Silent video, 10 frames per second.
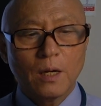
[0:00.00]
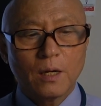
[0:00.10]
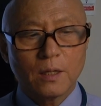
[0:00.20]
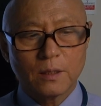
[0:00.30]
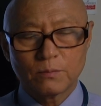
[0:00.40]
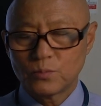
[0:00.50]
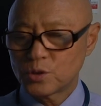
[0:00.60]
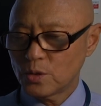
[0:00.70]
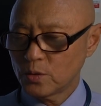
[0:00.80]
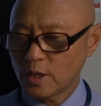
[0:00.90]
Uh,
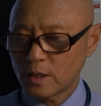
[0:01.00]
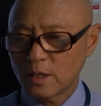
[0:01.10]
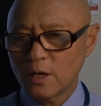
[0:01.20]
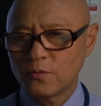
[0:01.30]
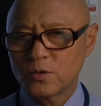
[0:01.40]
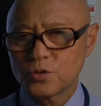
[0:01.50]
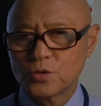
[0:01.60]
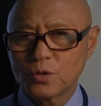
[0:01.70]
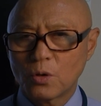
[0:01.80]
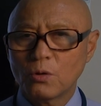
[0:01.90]
so tech divers
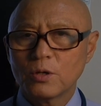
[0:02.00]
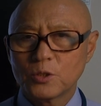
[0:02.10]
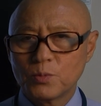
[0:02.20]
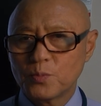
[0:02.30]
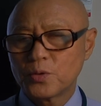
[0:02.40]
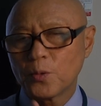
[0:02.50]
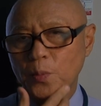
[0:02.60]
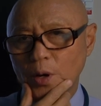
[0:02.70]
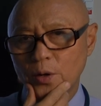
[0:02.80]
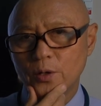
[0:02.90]
should always be
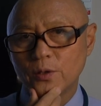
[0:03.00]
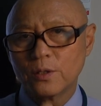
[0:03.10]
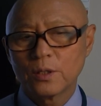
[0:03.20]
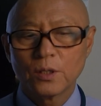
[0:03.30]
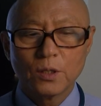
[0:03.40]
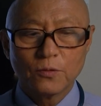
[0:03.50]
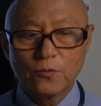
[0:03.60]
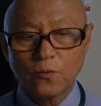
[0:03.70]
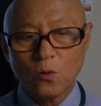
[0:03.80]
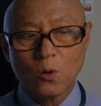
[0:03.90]
prepared
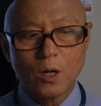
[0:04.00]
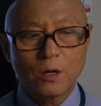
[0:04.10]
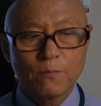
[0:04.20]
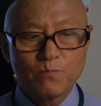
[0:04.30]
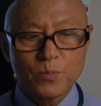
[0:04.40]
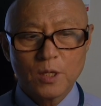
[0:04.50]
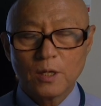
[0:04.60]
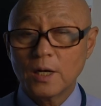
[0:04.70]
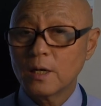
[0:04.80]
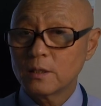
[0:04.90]
for
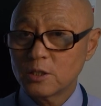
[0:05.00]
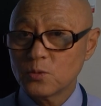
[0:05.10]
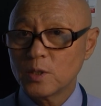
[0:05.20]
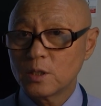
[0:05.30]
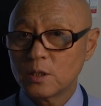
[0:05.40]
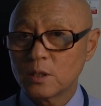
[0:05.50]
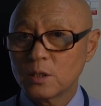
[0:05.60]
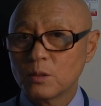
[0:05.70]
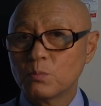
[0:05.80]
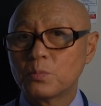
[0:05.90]
ultimate
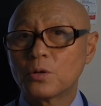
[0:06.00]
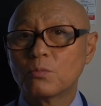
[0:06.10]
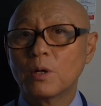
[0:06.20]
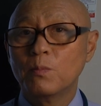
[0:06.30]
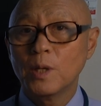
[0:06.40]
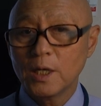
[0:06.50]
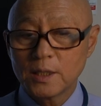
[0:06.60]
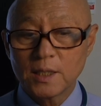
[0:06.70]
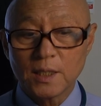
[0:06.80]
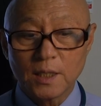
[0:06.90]

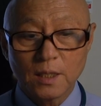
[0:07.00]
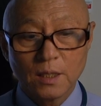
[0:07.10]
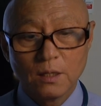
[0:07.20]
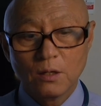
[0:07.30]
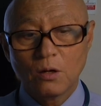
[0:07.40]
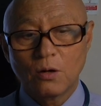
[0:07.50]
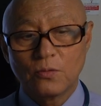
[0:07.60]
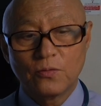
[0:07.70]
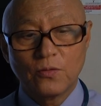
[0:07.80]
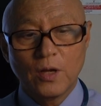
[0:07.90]
probability
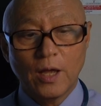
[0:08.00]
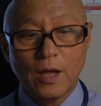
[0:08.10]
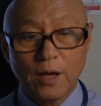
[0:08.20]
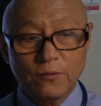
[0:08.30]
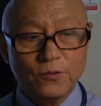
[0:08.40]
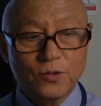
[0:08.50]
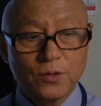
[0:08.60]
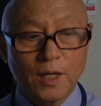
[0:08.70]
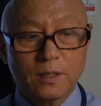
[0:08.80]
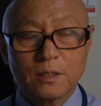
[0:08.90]
of have to
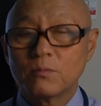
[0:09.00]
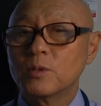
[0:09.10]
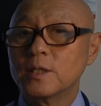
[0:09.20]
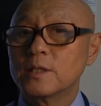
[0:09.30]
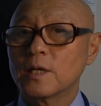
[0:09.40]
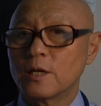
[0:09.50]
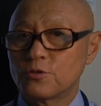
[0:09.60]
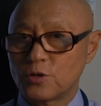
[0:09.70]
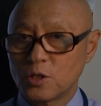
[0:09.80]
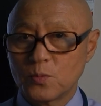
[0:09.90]
get some DCI
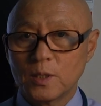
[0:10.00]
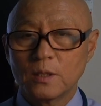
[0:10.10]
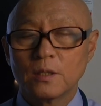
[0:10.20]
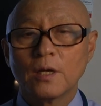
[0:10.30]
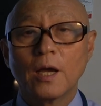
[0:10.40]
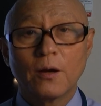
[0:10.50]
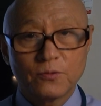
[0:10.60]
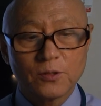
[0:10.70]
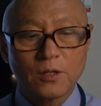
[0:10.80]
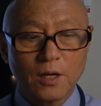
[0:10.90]
treatment
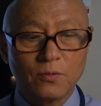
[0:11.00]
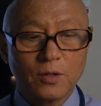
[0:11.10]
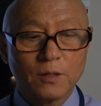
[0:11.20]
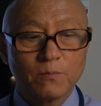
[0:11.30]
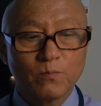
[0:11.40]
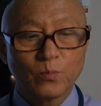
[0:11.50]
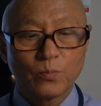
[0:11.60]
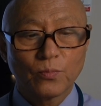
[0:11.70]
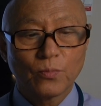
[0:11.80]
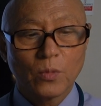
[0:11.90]
after diving.
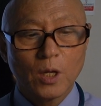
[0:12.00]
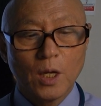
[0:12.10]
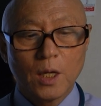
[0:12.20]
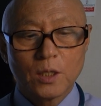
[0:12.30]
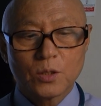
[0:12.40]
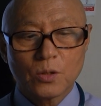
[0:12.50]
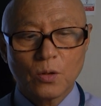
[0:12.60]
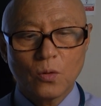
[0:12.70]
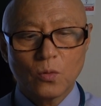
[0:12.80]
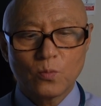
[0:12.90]

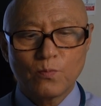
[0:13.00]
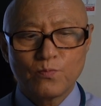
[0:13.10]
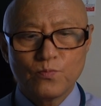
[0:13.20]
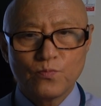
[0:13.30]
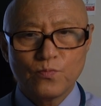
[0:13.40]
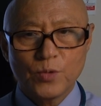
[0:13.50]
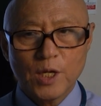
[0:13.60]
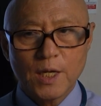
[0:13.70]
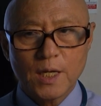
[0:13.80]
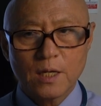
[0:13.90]
So
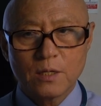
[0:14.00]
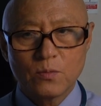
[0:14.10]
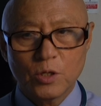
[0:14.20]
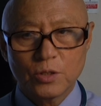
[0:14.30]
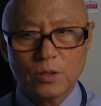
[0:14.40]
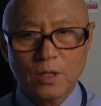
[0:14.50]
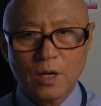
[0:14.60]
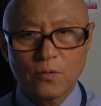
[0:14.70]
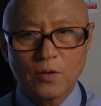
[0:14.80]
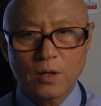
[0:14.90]
in commercial
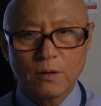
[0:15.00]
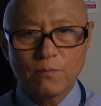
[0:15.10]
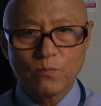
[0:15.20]
diving,